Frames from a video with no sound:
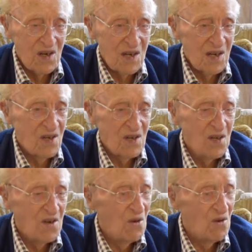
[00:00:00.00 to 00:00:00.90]
because
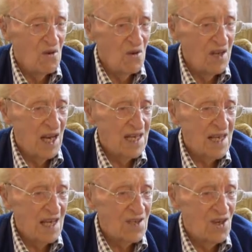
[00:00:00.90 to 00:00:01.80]
you don't know the
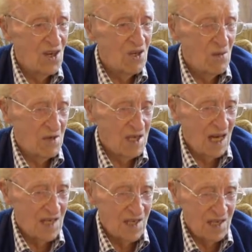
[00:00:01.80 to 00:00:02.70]
exact
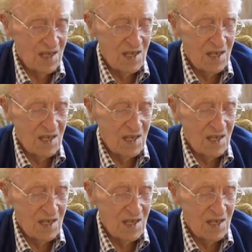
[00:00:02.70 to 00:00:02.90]
circumstances.